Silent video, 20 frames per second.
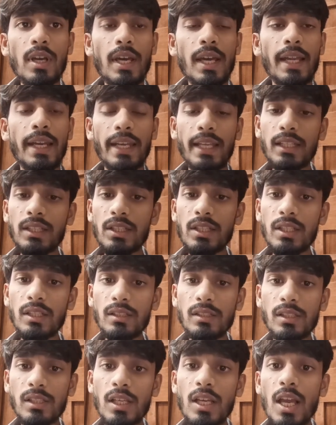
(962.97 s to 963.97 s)
Next
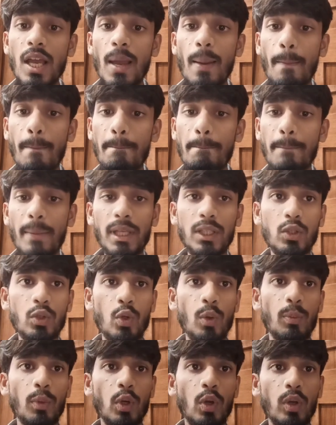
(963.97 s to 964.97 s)
is mesh
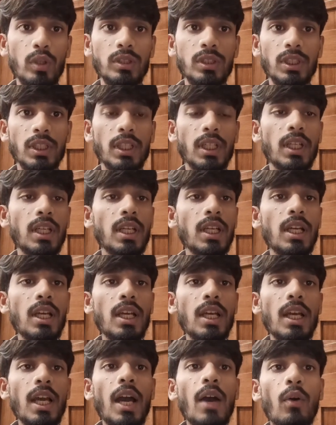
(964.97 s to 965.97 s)
topology.
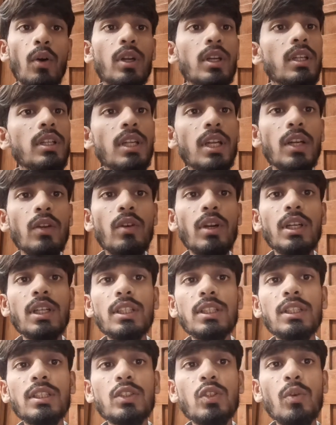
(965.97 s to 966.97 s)
What are the
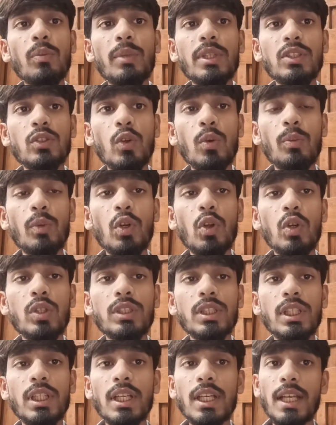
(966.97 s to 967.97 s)
advantages of mesh
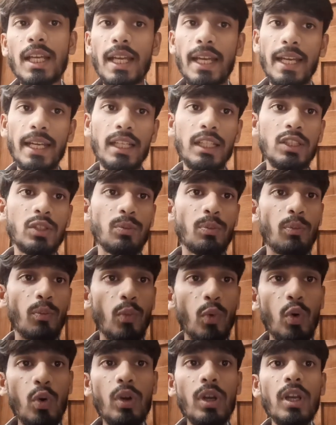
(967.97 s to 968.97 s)
topology? It is
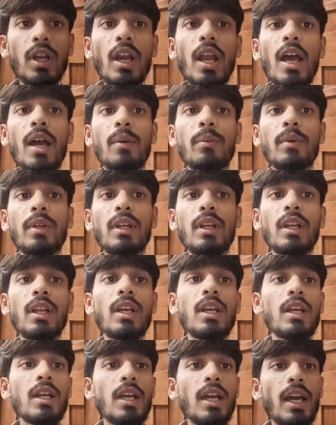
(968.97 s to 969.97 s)
more reliable
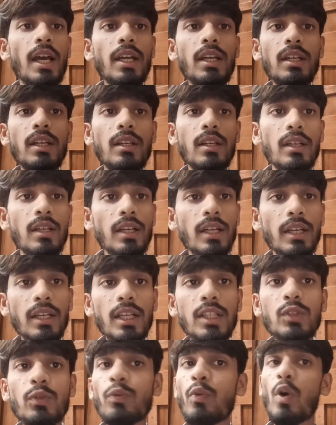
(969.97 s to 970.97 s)
and it
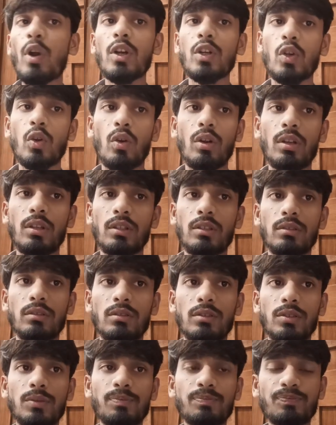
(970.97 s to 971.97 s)
has fault
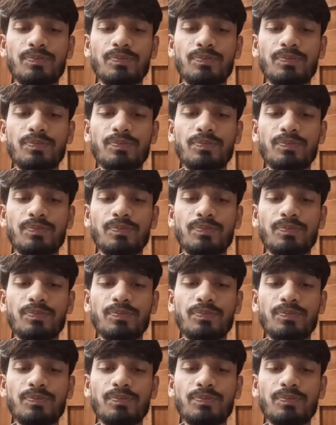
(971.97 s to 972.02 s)
tolerance.